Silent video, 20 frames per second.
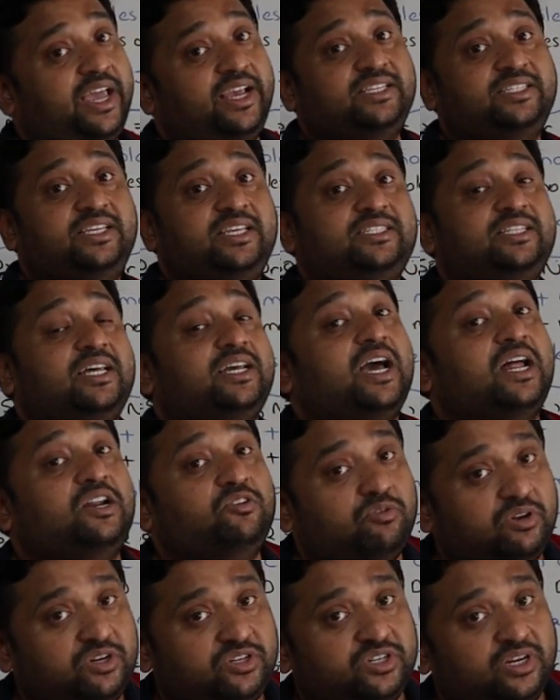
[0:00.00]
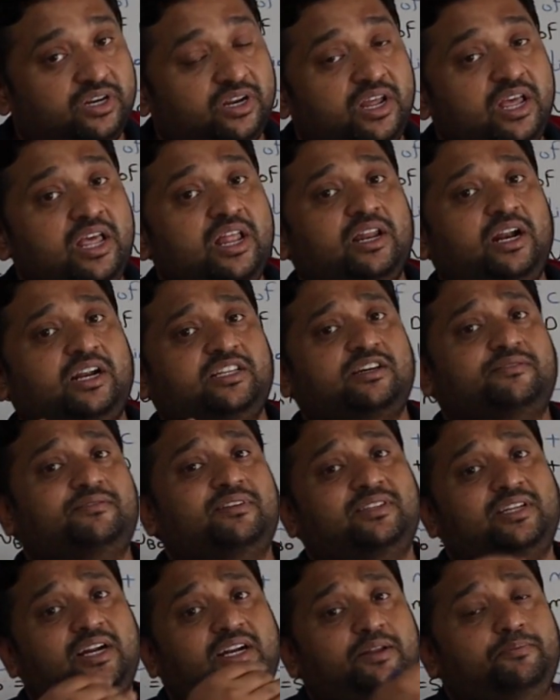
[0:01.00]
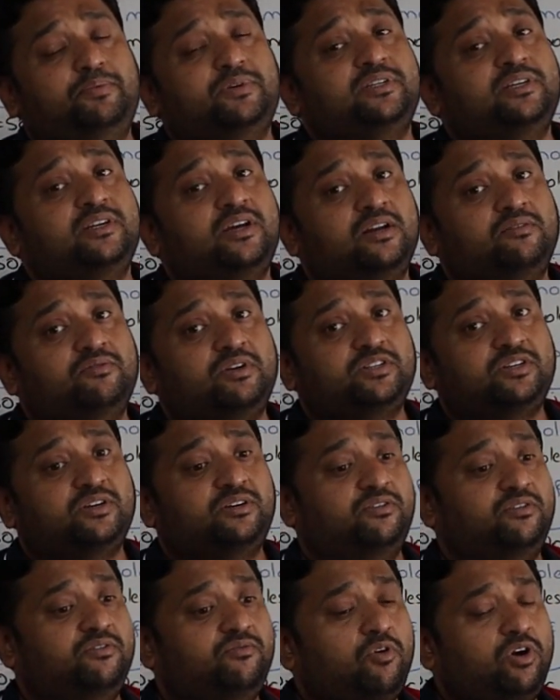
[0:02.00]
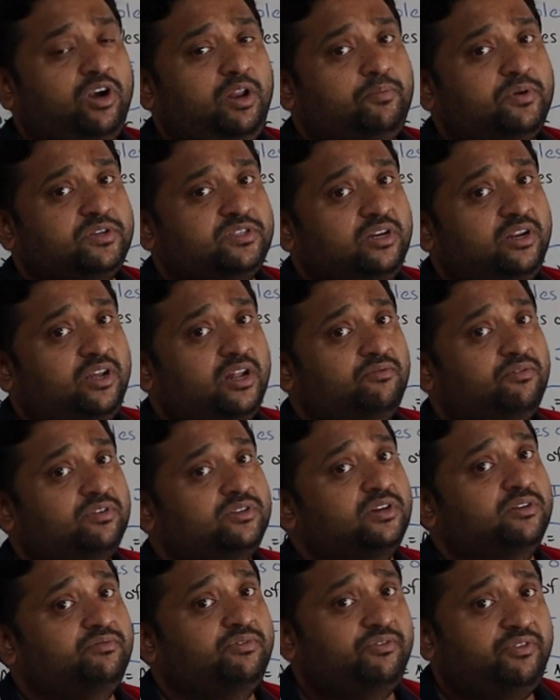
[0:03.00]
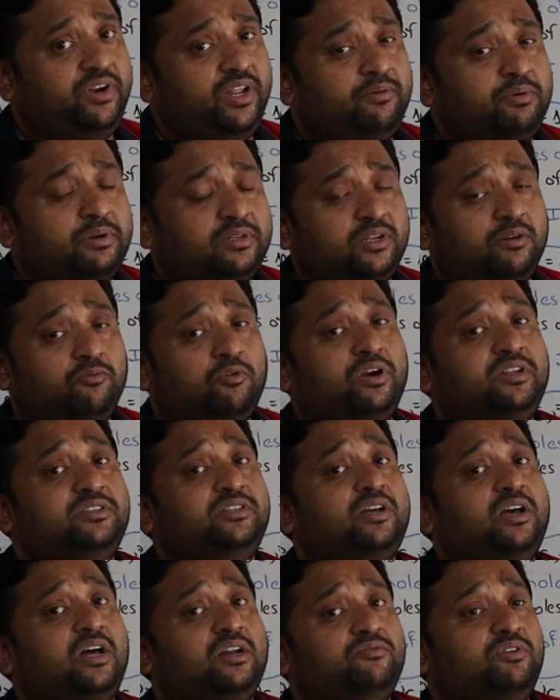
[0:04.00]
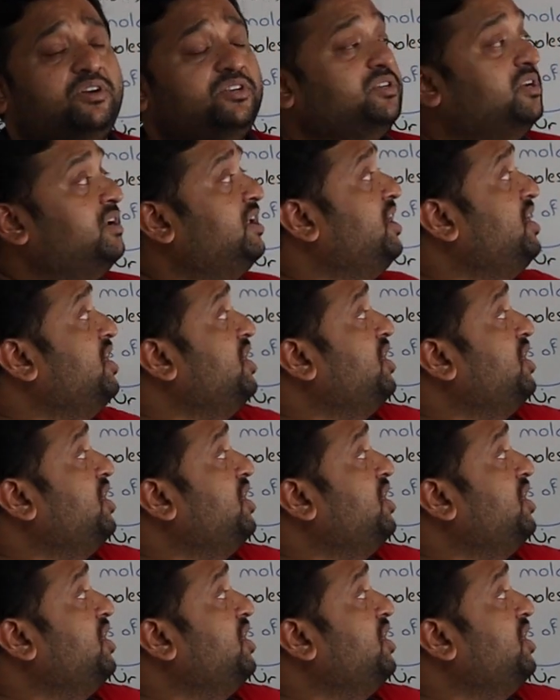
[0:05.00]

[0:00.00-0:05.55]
X is the conversion. It is after 30% conversion, 40% conversion, 50%. What is the conversion?